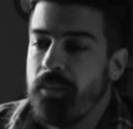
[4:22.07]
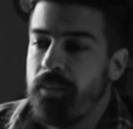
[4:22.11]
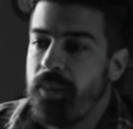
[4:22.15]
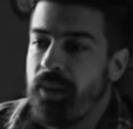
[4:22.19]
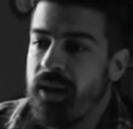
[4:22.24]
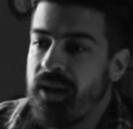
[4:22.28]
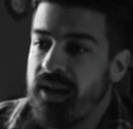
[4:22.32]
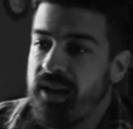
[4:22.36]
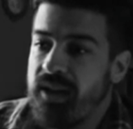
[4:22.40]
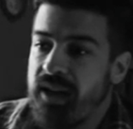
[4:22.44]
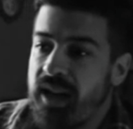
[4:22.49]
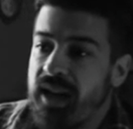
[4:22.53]

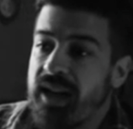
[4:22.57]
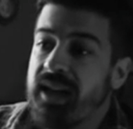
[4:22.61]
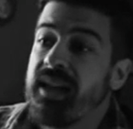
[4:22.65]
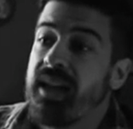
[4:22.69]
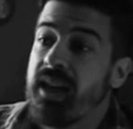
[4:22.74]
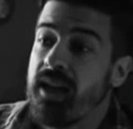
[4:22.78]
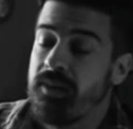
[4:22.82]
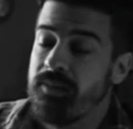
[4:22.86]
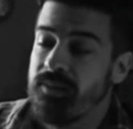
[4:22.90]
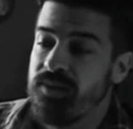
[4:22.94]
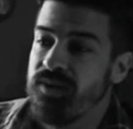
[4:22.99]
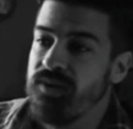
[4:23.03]
but I
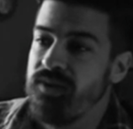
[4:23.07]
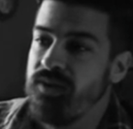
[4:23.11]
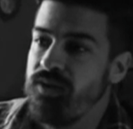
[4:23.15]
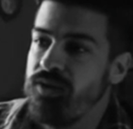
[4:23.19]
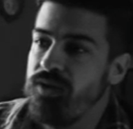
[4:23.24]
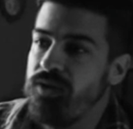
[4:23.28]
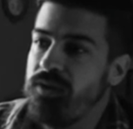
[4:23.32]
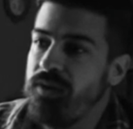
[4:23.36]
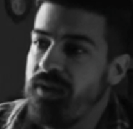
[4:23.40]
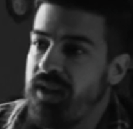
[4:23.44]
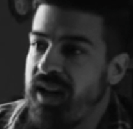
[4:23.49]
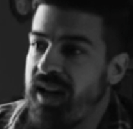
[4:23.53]
came so
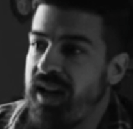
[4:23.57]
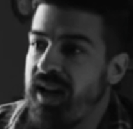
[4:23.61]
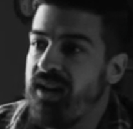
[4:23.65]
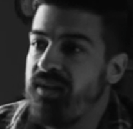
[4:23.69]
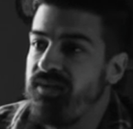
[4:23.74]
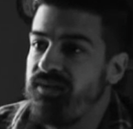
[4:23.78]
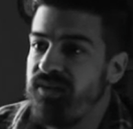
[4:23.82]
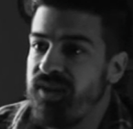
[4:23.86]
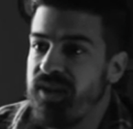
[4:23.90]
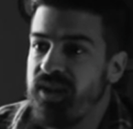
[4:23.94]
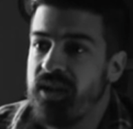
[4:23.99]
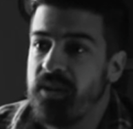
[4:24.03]
that you could have
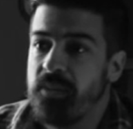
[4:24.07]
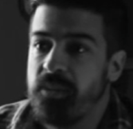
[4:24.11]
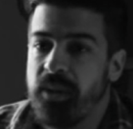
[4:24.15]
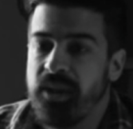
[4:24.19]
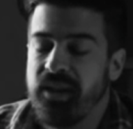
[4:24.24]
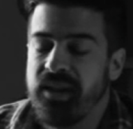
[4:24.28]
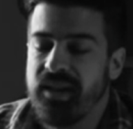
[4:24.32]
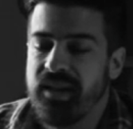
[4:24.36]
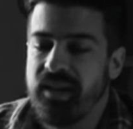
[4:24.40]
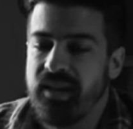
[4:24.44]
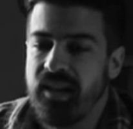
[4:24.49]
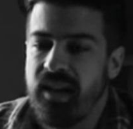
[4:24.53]
an
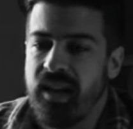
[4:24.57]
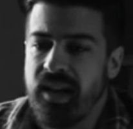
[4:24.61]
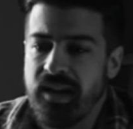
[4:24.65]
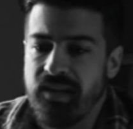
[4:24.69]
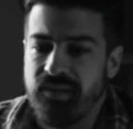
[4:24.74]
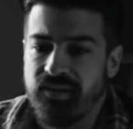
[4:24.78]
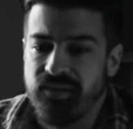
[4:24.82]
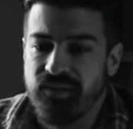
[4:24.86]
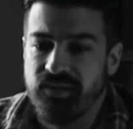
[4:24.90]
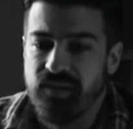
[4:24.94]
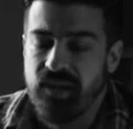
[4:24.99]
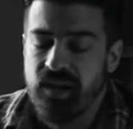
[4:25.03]
abundant life.
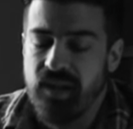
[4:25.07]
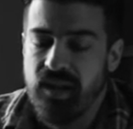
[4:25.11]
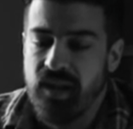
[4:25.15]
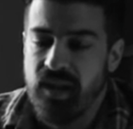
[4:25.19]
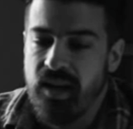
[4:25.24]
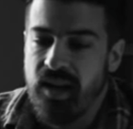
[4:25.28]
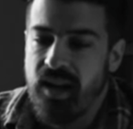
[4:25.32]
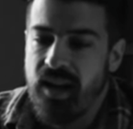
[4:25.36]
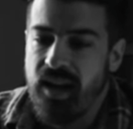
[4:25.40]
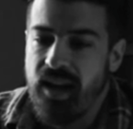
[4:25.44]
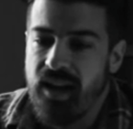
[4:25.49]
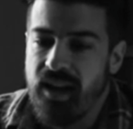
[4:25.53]

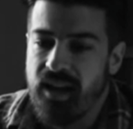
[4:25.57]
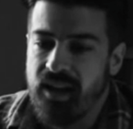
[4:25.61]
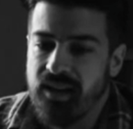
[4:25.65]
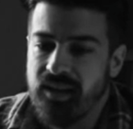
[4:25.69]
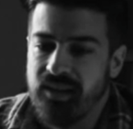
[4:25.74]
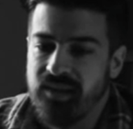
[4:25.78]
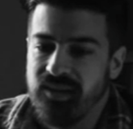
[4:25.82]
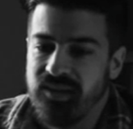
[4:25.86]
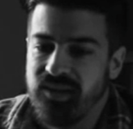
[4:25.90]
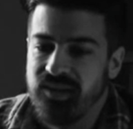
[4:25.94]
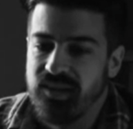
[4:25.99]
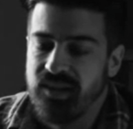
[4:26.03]

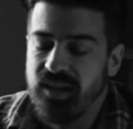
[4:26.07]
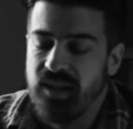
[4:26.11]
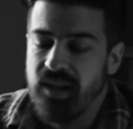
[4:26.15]
And